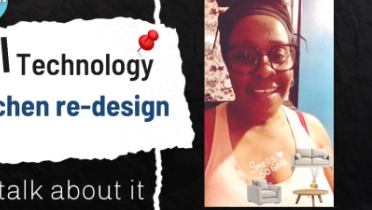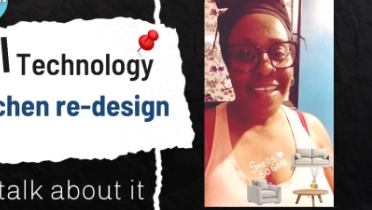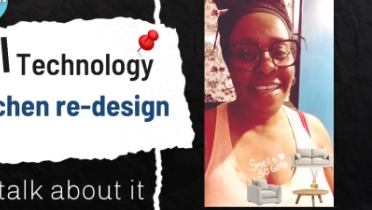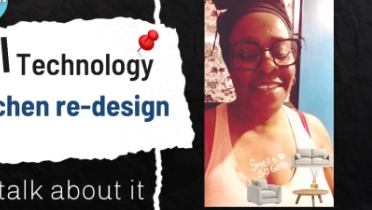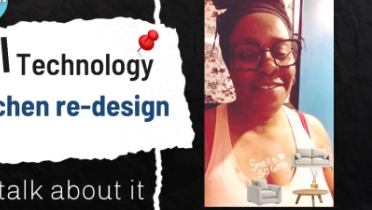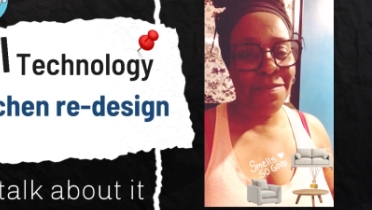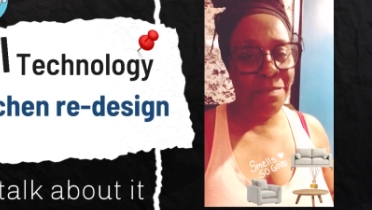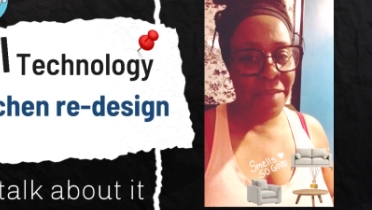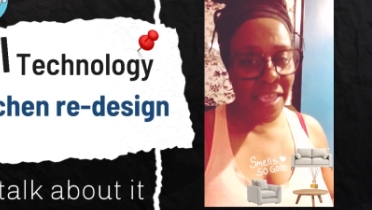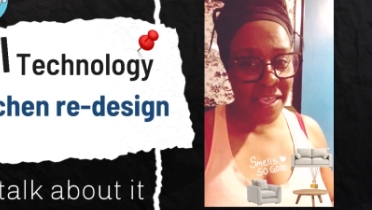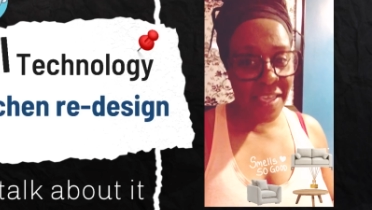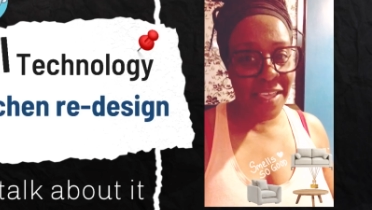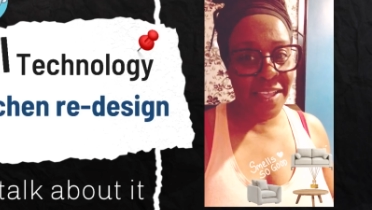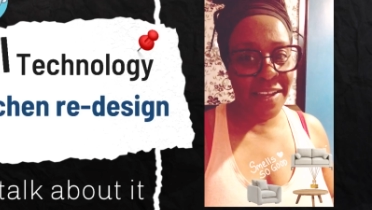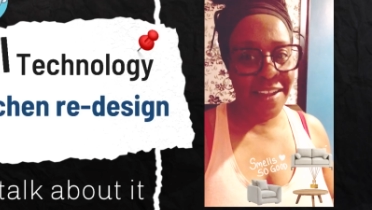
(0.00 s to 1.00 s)
is
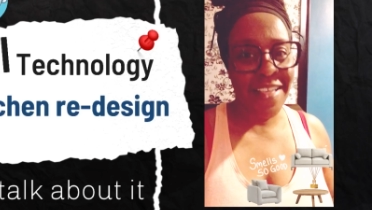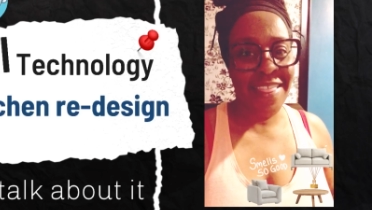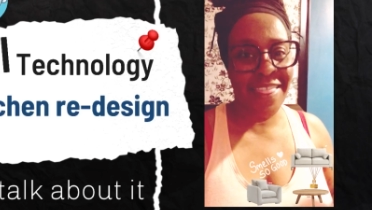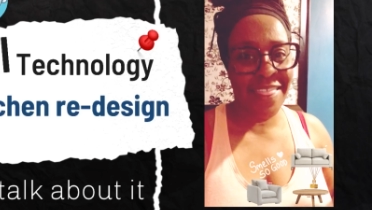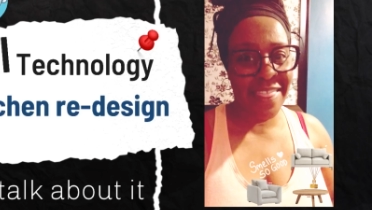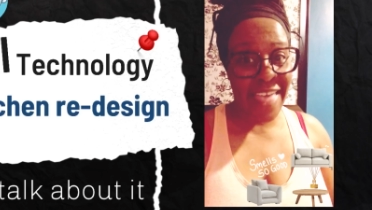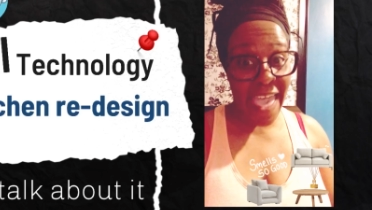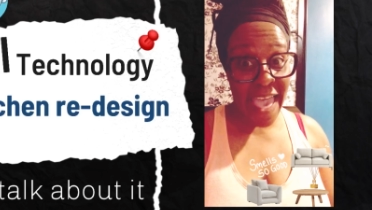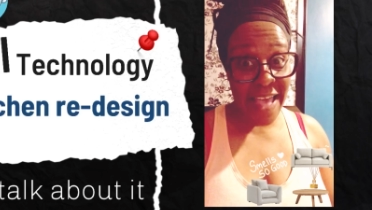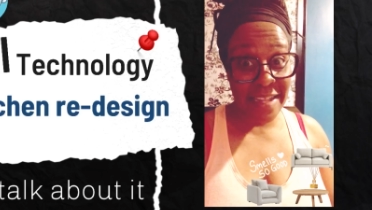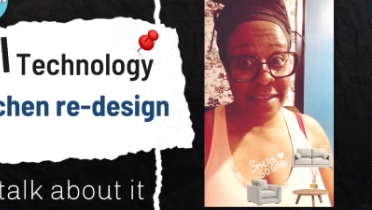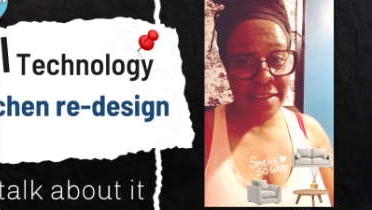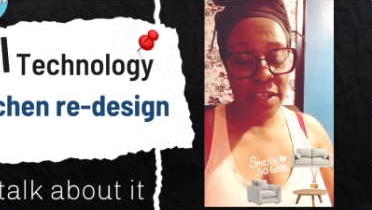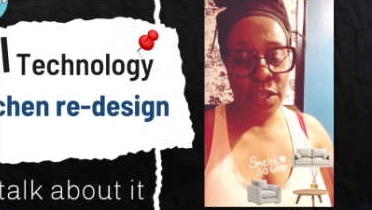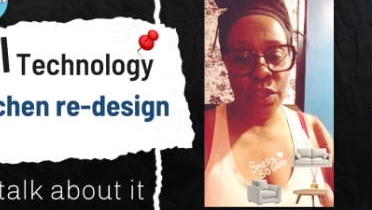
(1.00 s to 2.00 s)
making
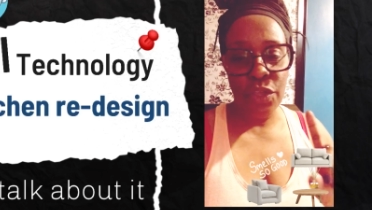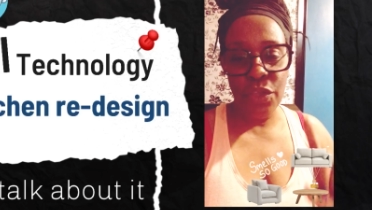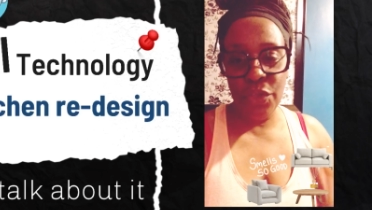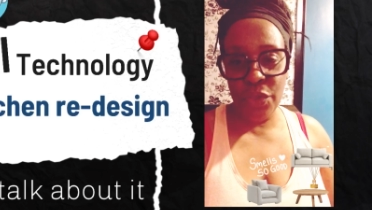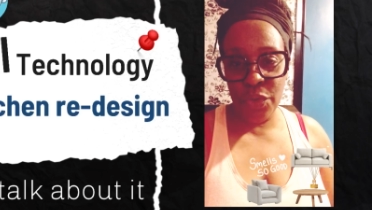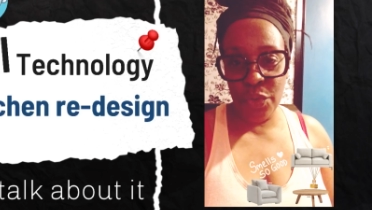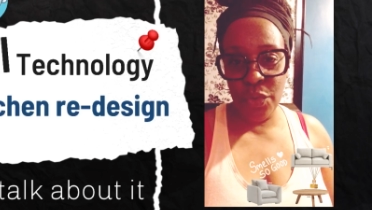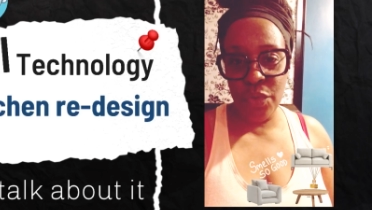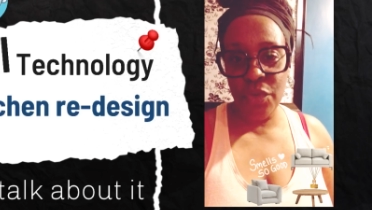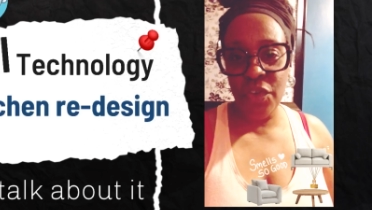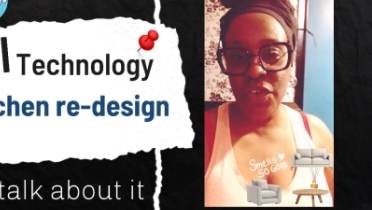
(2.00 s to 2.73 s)
that huge